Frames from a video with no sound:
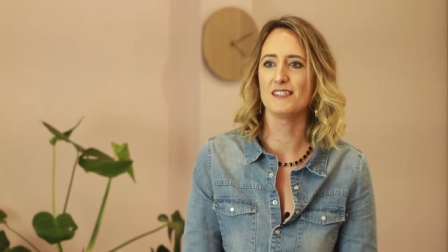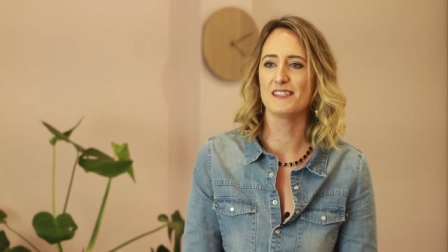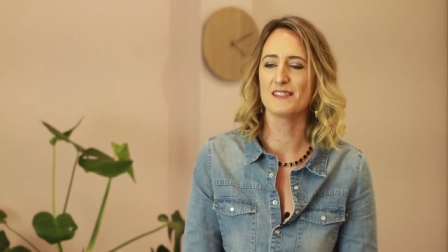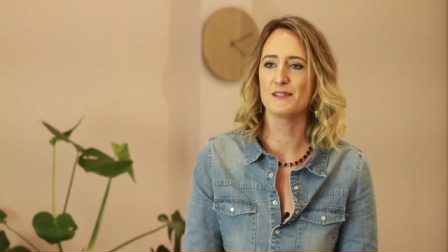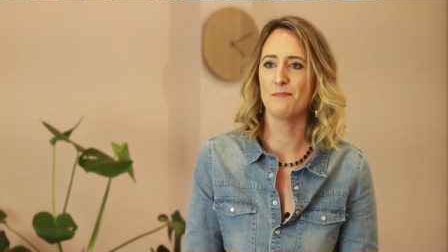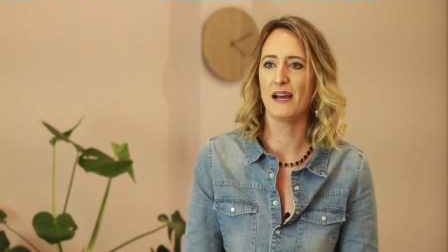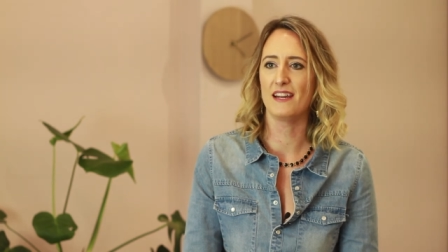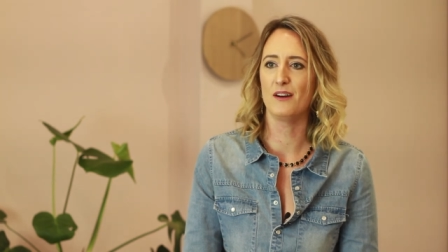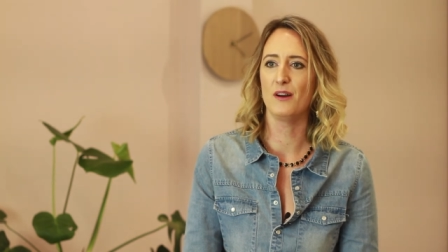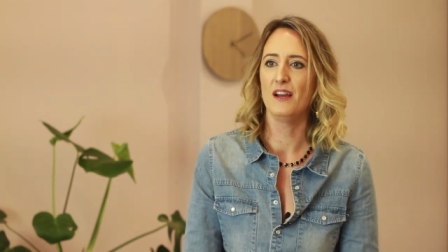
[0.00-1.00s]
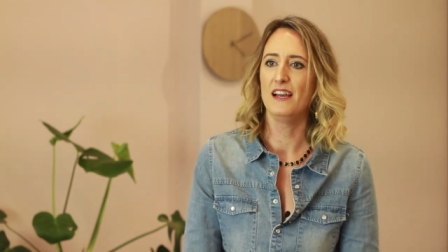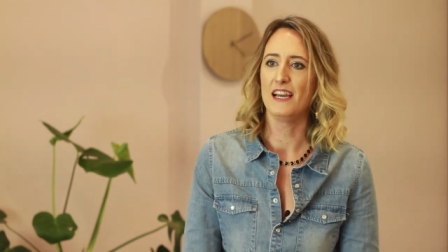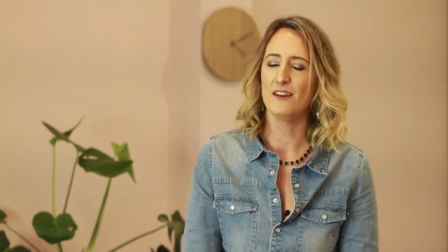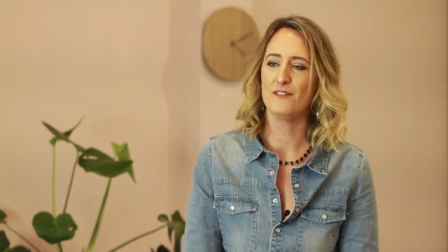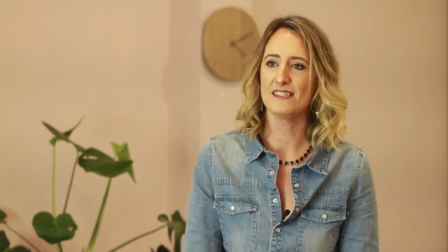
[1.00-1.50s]
It doesn't matter
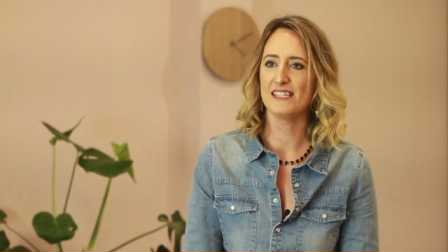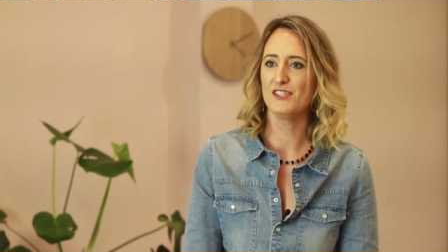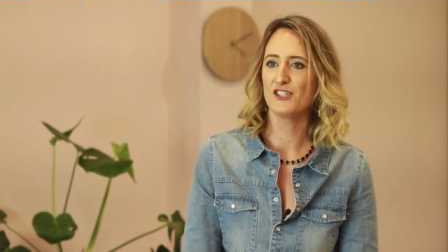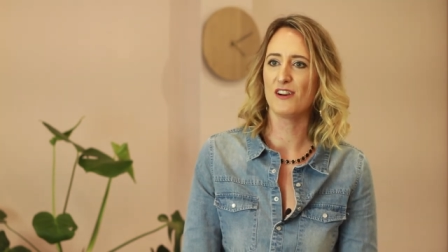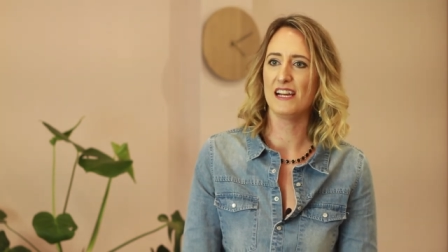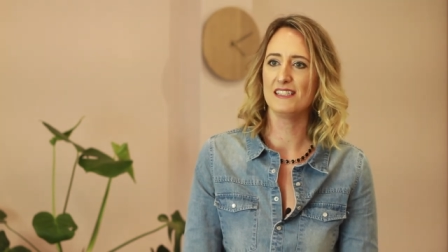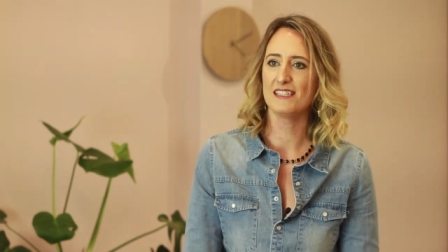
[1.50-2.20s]
if it's in trend,